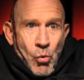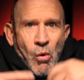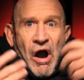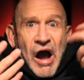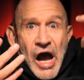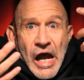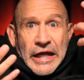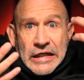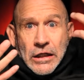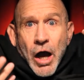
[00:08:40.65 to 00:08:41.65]

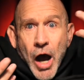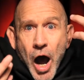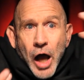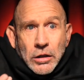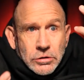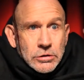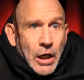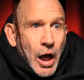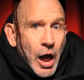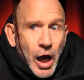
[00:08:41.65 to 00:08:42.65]
Why hunt
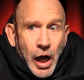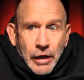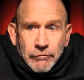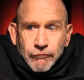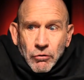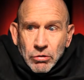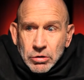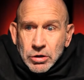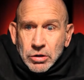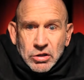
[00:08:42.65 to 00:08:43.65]
I for
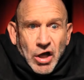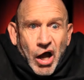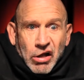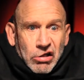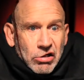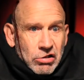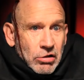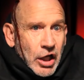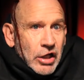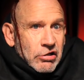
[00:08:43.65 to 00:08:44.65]
color
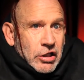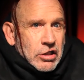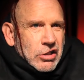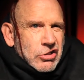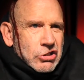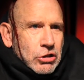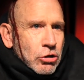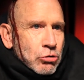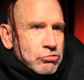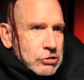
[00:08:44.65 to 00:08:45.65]
and
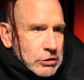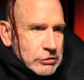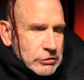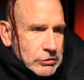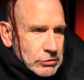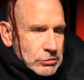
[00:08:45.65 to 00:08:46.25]
excuses?